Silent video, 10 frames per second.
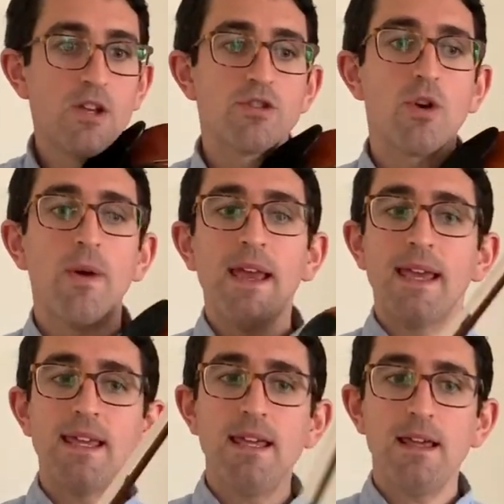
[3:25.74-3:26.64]
So
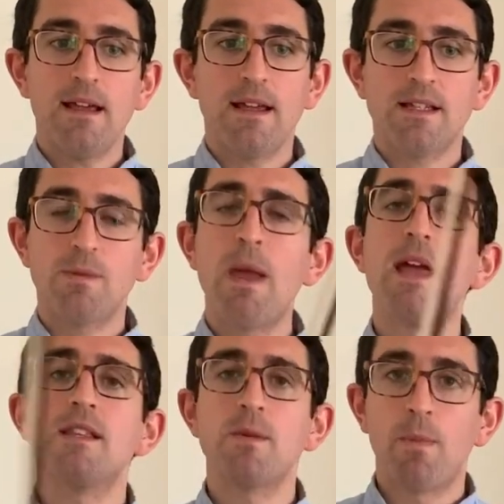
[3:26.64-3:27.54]
he
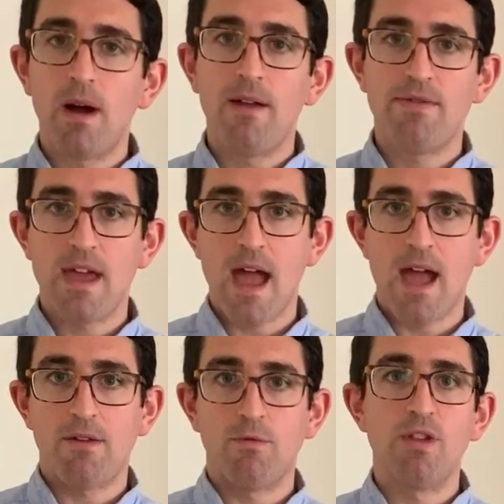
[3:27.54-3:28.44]
expands upon
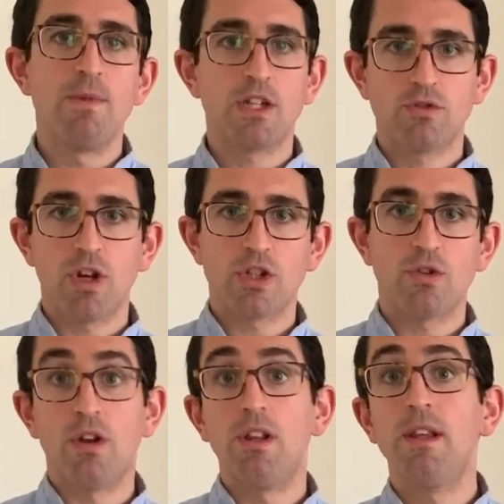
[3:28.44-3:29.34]
that rhythmic
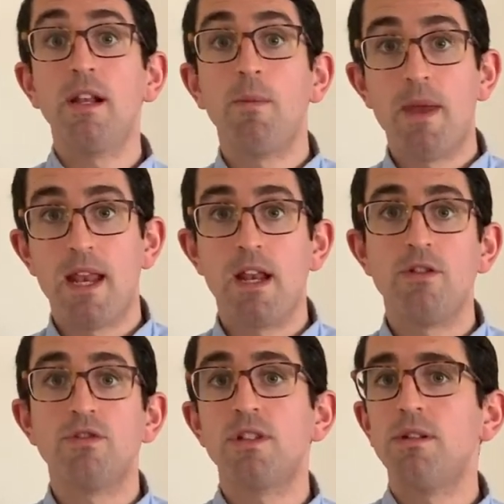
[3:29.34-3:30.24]
structure a little bit and
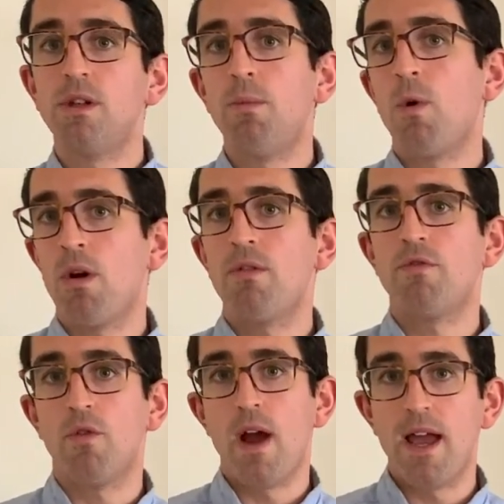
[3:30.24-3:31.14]
uses a little more
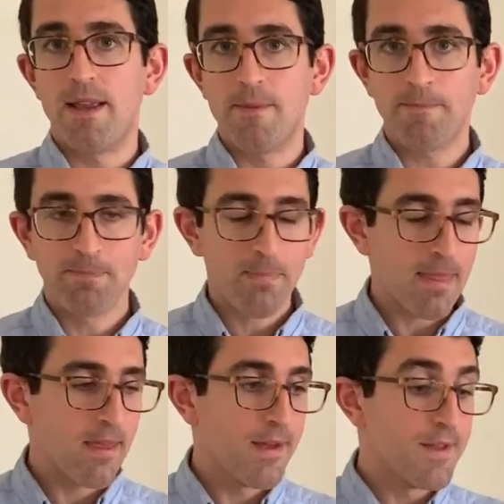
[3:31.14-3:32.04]
variety.
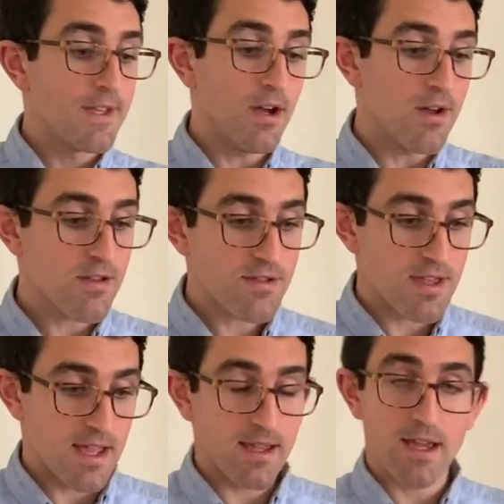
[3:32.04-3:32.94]
The other
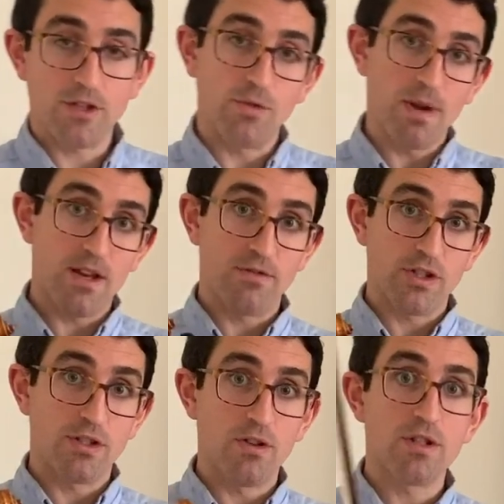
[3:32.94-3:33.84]
thing, as you might have
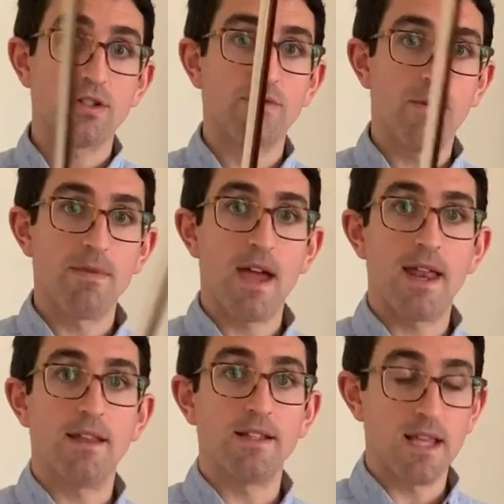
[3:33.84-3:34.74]
just noticed from
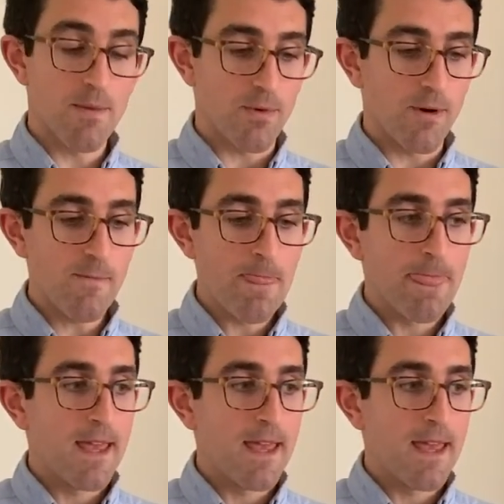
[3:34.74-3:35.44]
that example,